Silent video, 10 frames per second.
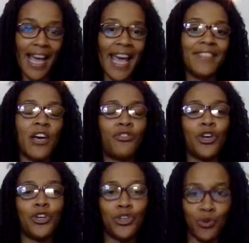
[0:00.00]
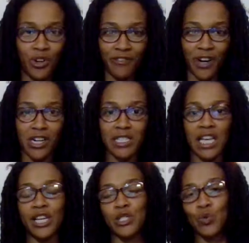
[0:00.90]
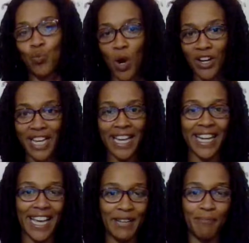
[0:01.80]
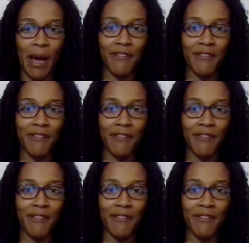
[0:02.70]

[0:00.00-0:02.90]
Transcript: and that the universe is working in my